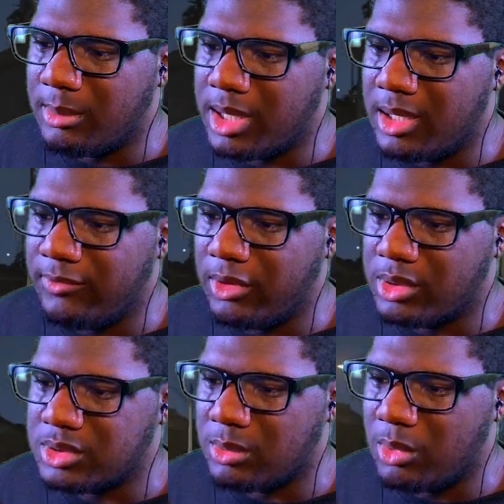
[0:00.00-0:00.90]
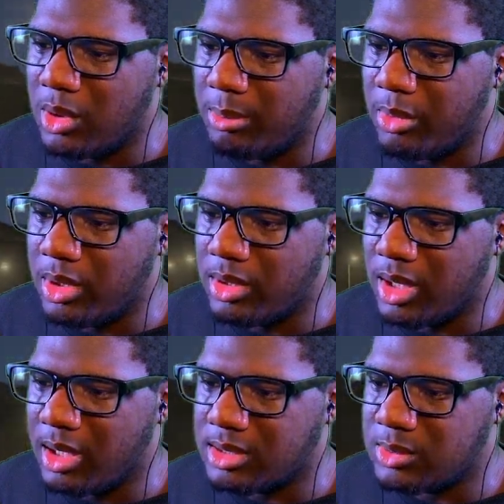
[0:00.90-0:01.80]
I'm kind of focused on more important
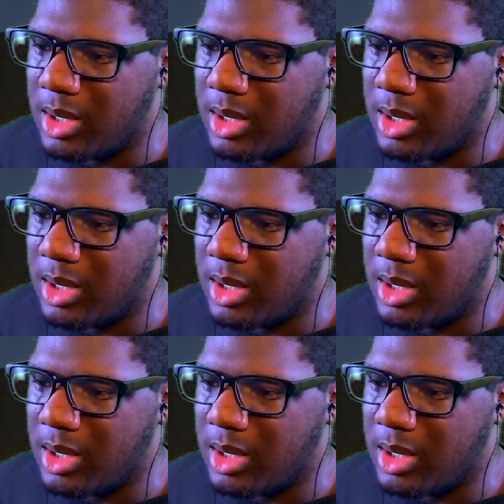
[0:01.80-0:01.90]
things.